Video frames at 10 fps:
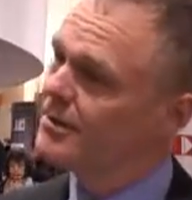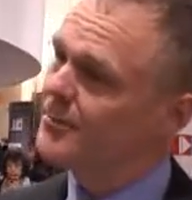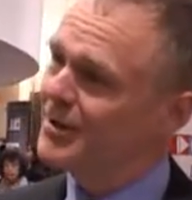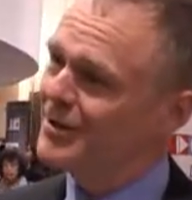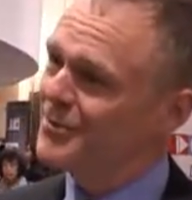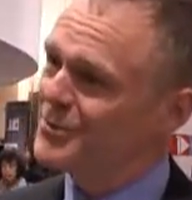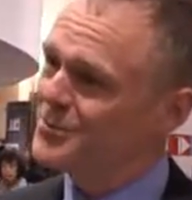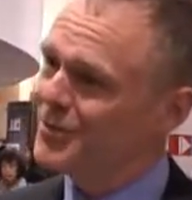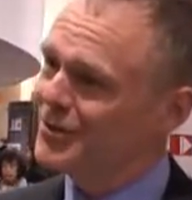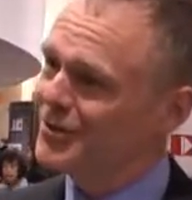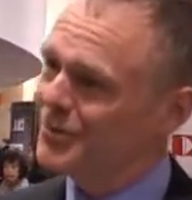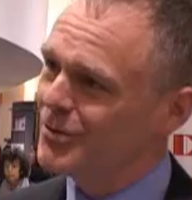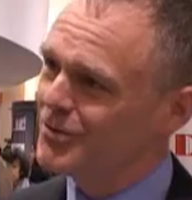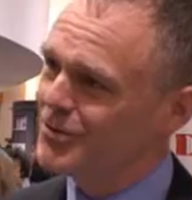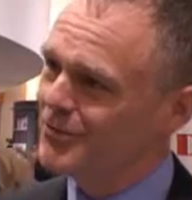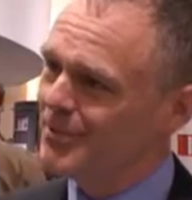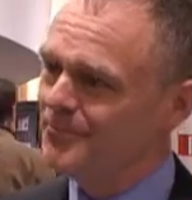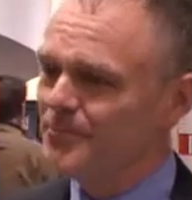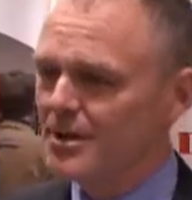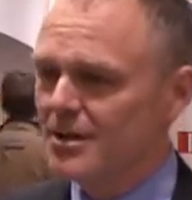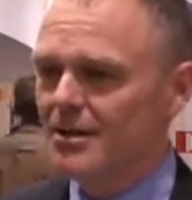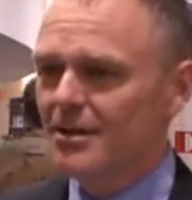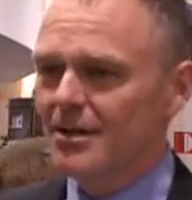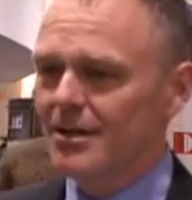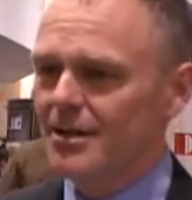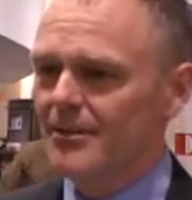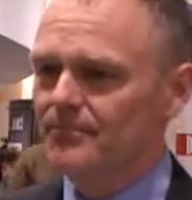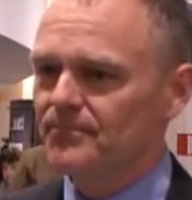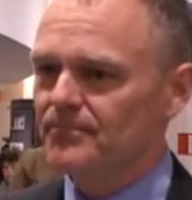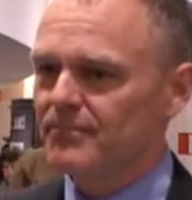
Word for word: depending on which part of the world you're from. Um,